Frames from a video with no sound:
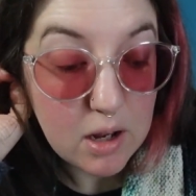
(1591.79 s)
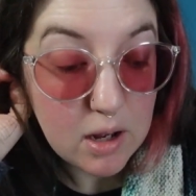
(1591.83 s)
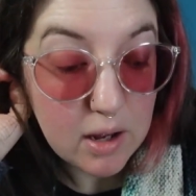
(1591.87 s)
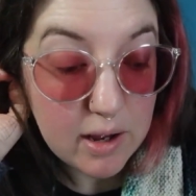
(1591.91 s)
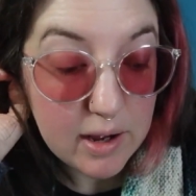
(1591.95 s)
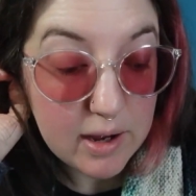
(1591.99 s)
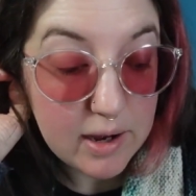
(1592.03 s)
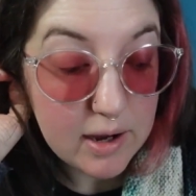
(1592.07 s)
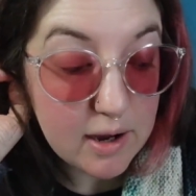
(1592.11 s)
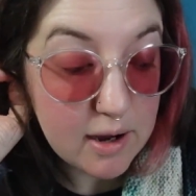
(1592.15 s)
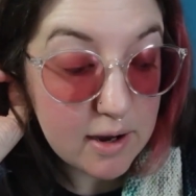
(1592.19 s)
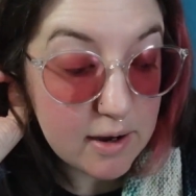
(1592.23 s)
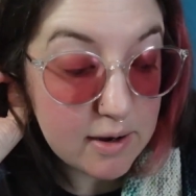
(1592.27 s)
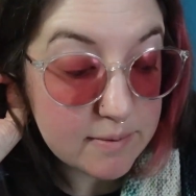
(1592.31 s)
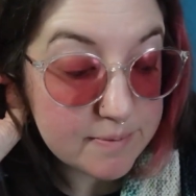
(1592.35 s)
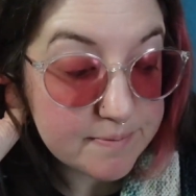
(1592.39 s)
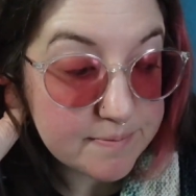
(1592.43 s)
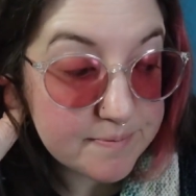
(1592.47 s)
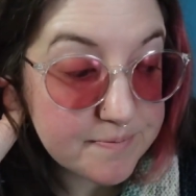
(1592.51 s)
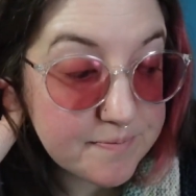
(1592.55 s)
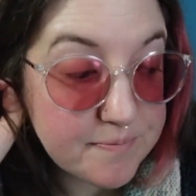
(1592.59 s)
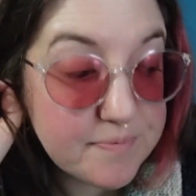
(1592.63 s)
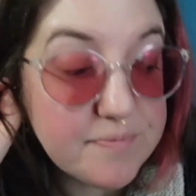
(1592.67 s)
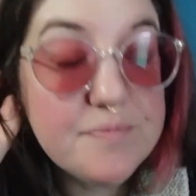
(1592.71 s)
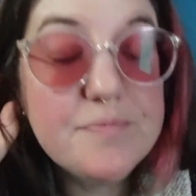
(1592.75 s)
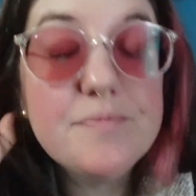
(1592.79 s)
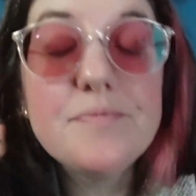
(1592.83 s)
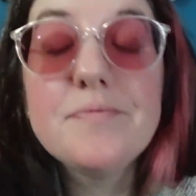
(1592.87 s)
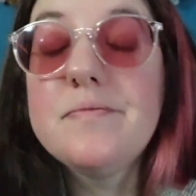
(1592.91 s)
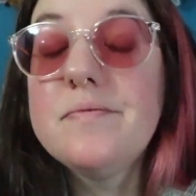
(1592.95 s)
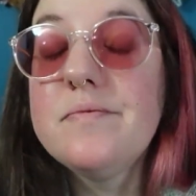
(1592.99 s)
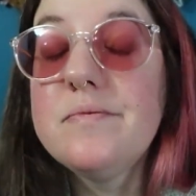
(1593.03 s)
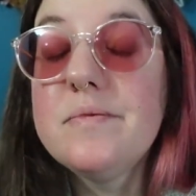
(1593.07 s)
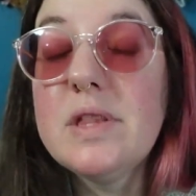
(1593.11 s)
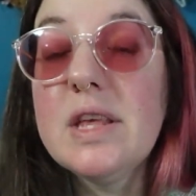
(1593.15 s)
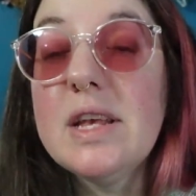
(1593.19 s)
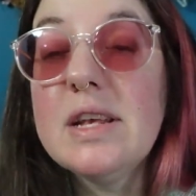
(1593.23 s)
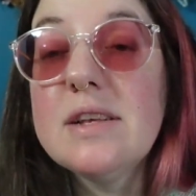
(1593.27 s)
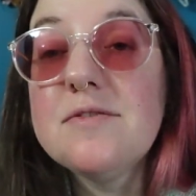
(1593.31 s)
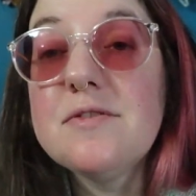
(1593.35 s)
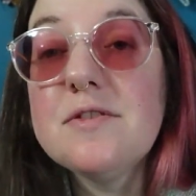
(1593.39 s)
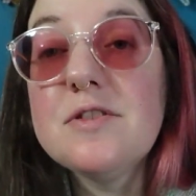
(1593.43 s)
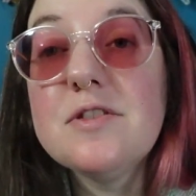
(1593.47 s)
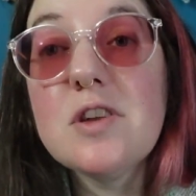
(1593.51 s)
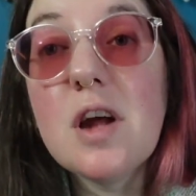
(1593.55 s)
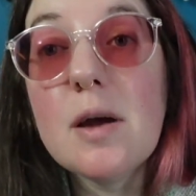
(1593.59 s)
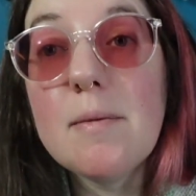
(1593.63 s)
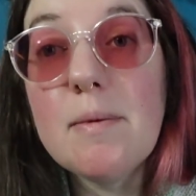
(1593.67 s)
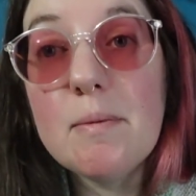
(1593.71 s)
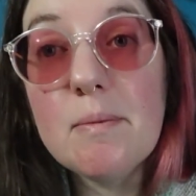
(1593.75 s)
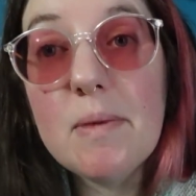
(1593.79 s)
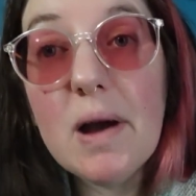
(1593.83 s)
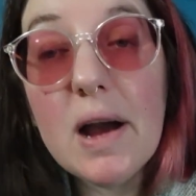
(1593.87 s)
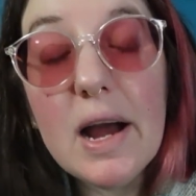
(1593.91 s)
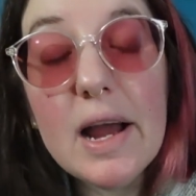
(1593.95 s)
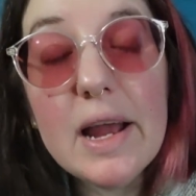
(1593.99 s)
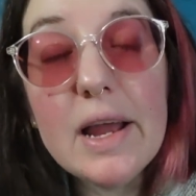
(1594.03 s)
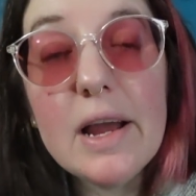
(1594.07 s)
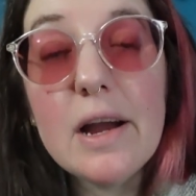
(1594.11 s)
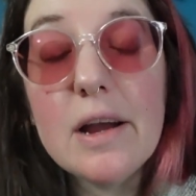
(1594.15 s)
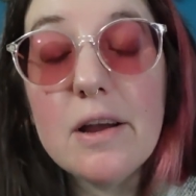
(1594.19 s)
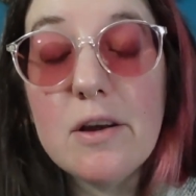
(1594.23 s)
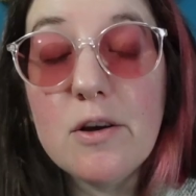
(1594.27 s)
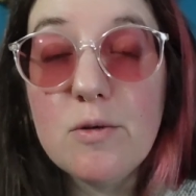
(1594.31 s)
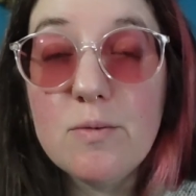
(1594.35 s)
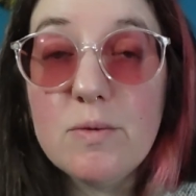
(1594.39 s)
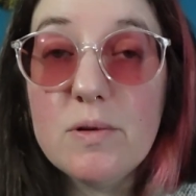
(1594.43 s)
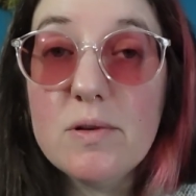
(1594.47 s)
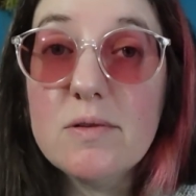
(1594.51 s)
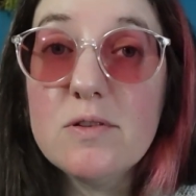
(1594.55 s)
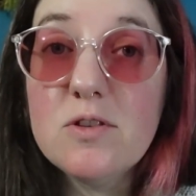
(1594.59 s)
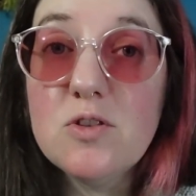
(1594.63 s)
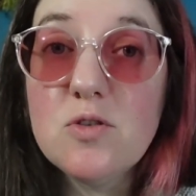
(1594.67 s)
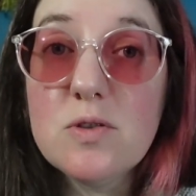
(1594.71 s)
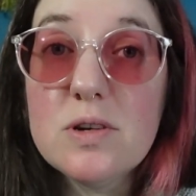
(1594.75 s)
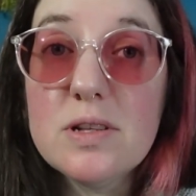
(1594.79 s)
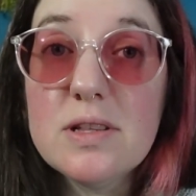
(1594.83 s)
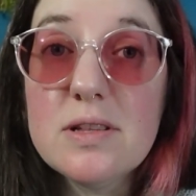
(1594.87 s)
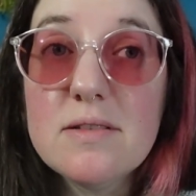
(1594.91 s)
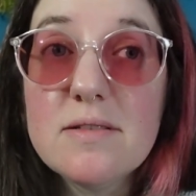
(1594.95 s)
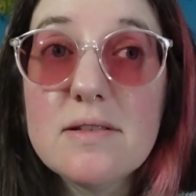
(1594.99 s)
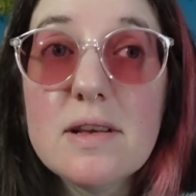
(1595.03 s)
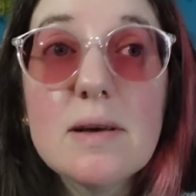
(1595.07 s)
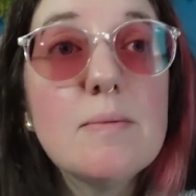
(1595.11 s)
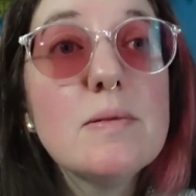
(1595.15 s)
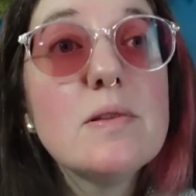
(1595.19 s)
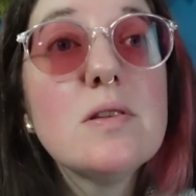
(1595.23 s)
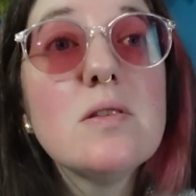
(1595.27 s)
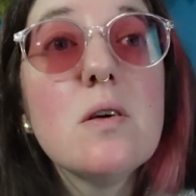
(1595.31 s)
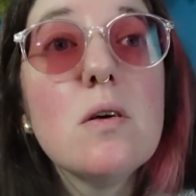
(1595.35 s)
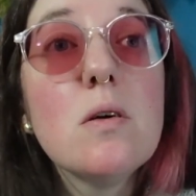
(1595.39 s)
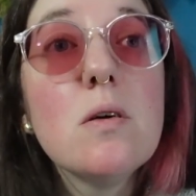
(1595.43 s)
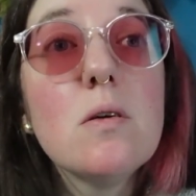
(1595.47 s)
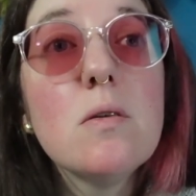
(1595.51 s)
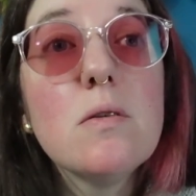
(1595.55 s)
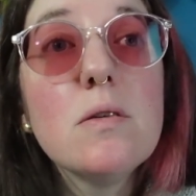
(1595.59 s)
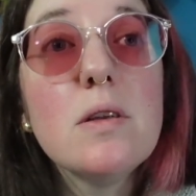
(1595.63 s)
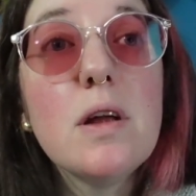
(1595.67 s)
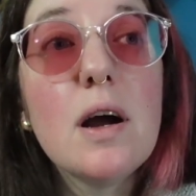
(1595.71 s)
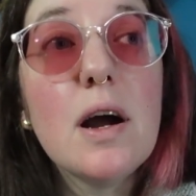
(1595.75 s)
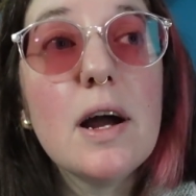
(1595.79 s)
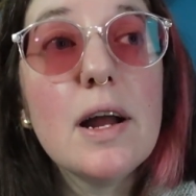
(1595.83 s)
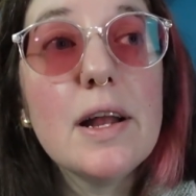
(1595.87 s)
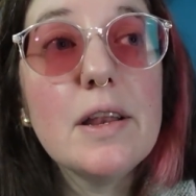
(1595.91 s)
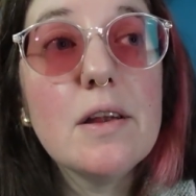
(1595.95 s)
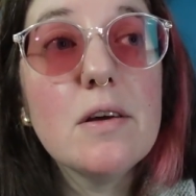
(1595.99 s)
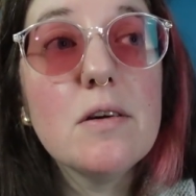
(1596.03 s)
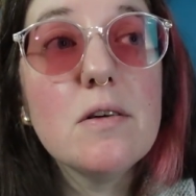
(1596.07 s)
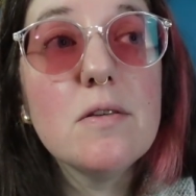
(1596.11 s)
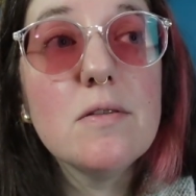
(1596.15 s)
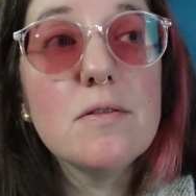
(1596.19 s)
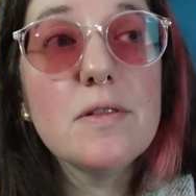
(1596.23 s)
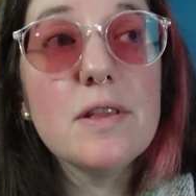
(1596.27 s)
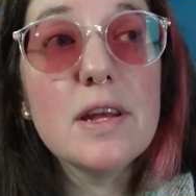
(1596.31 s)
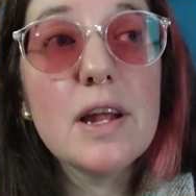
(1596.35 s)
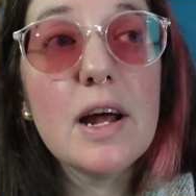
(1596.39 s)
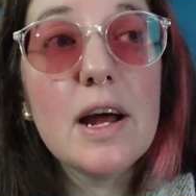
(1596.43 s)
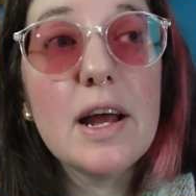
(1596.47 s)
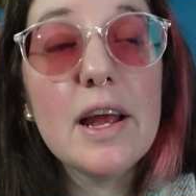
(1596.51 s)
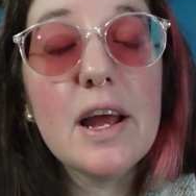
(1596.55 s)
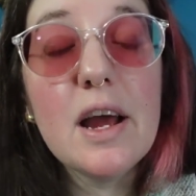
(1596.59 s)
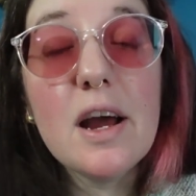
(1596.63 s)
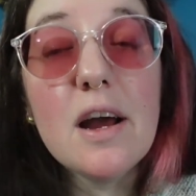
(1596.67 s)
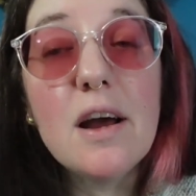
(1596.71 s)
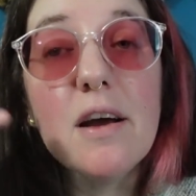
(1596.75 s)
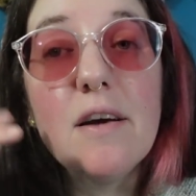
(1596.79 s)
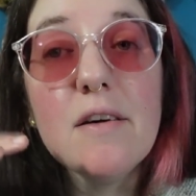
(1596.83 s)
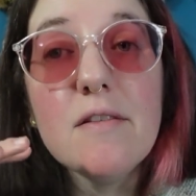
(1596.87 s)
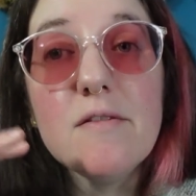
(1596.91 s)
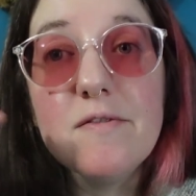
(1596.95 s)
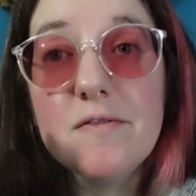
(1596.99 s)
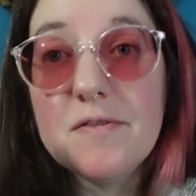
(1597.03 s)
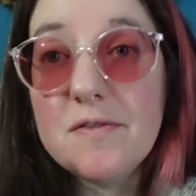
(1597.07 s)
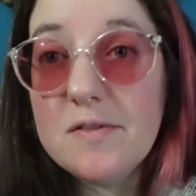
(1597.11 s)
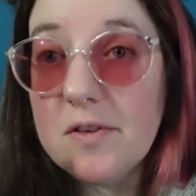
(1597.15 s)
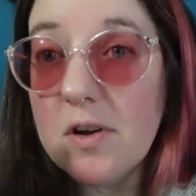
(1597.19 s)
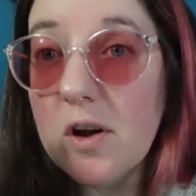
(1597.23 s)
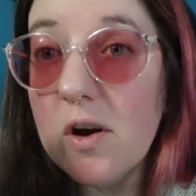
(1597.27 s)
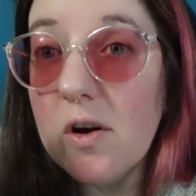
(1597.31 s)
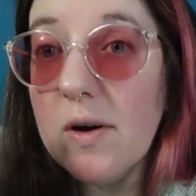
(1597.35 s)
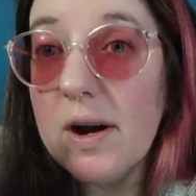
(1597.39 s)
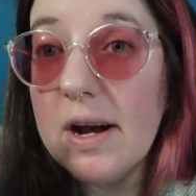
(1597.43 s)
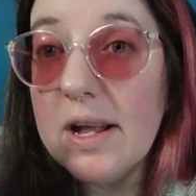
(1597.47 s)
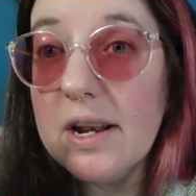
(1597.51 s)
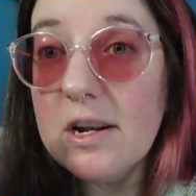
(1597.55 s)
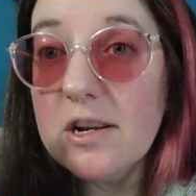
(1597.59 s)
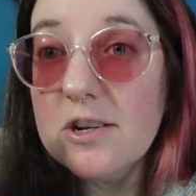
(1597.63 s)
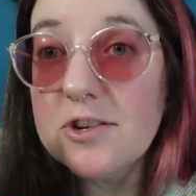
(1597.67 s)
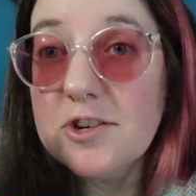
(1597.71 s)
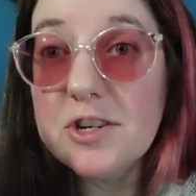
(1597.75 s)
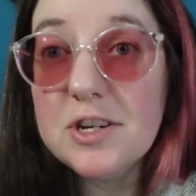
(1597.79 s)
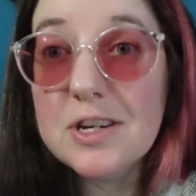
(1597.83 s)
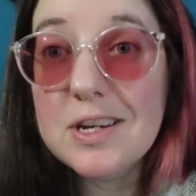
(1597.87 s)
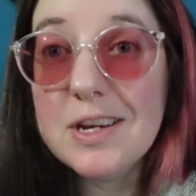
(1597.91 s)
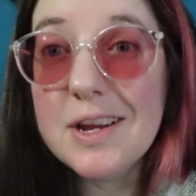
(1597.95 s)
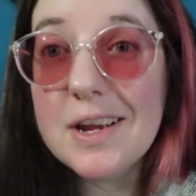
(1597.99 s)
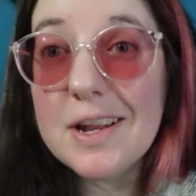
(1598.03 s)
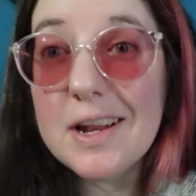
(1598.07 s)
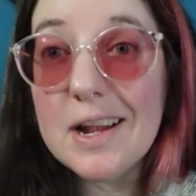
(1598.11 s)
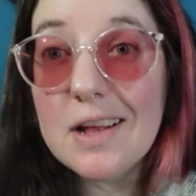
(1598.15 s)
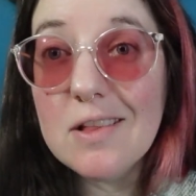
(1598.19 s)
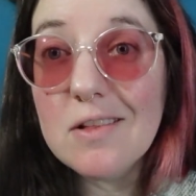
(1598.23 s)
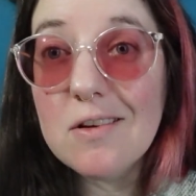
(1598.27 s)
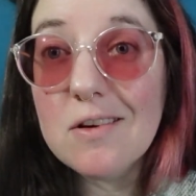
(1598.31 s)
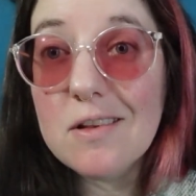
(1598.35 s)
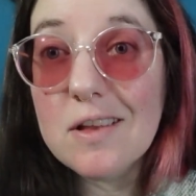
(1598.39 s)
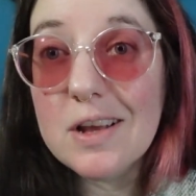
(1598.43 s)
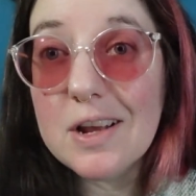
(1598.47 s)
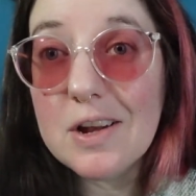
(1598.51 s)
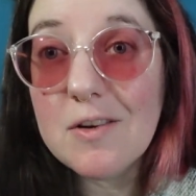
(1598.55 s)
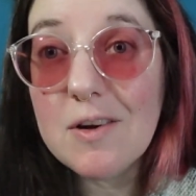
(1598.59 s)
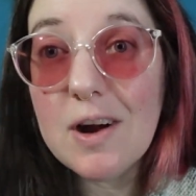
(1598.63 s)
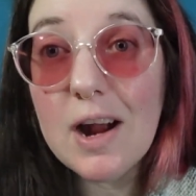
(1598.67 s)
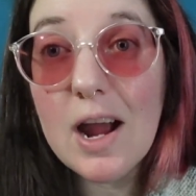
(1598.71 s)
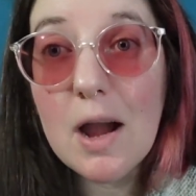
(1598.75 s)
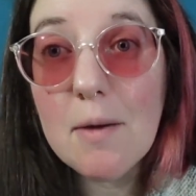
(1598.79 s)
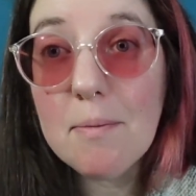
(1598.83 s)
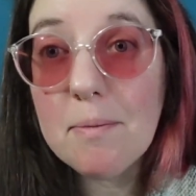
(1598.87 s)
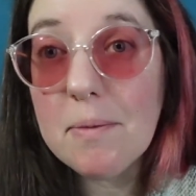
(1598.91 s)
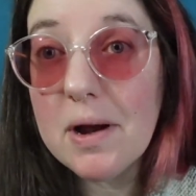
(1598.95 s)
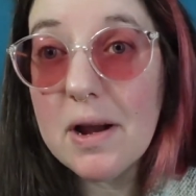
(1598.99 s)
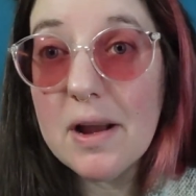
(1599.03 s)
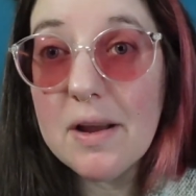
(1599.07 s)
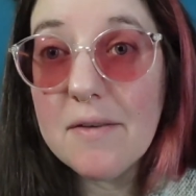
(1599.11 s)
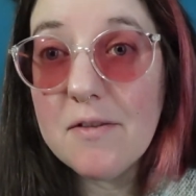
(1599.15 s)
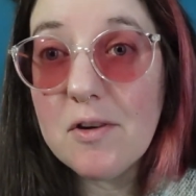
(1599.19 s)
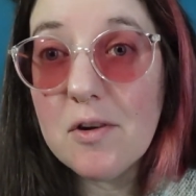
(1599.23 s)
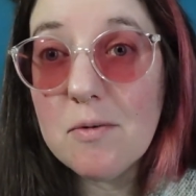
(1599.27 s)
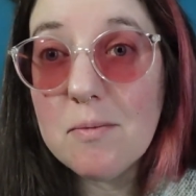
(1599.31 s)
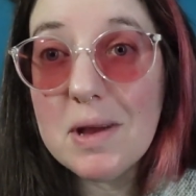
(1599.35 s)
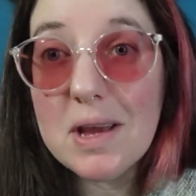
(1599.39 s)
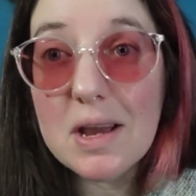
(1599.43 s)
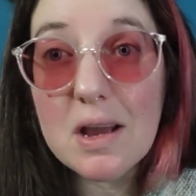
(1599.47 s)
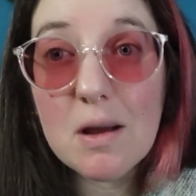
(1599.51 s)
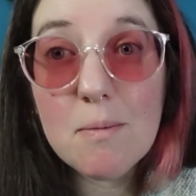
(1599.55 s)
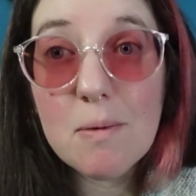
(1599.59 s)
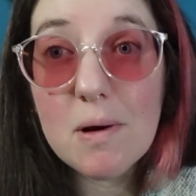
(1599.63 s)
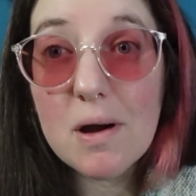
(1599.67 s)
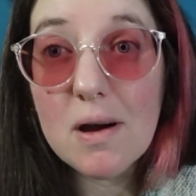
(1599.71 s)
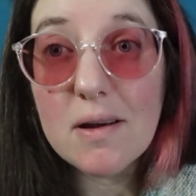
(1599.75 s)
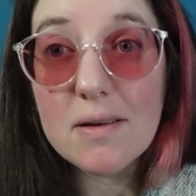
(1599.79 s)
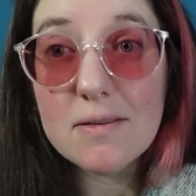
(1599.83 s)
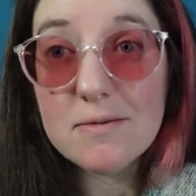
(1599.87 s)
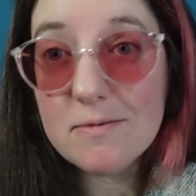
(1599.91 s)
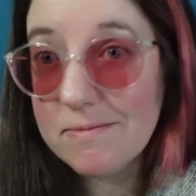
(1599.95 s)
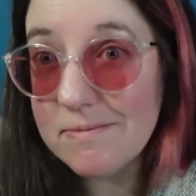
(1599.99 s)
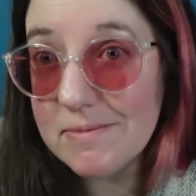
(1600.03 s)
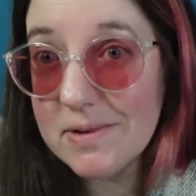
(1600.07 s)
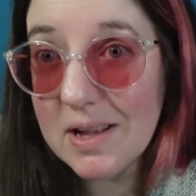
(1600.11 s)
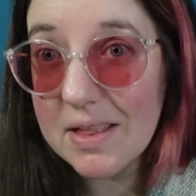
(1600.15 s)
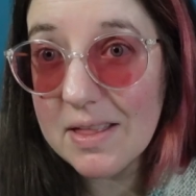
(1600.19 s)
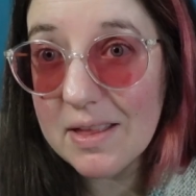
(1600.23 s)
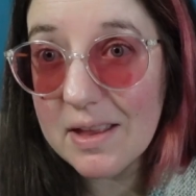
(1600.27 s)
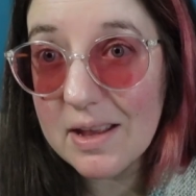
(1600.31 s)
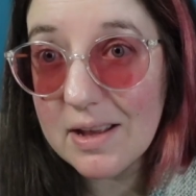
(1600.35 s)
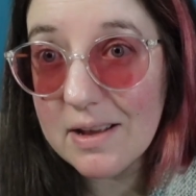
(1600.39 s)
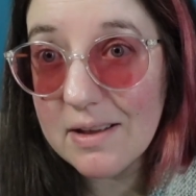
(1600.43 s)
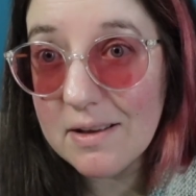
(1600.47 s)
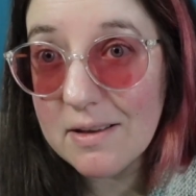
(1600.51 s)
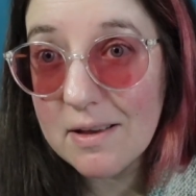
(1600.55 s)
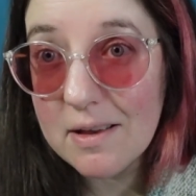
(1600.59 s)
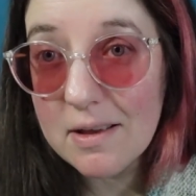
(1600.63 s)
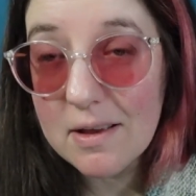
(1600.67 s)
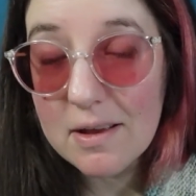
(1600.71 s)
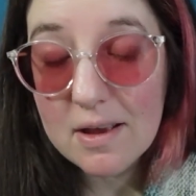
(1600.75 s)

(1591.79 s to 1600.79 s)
Thanks for stopping by. I hope you enjoyed this episode. I know that I have no energy and I look like crap. I have no makeup on, nothing.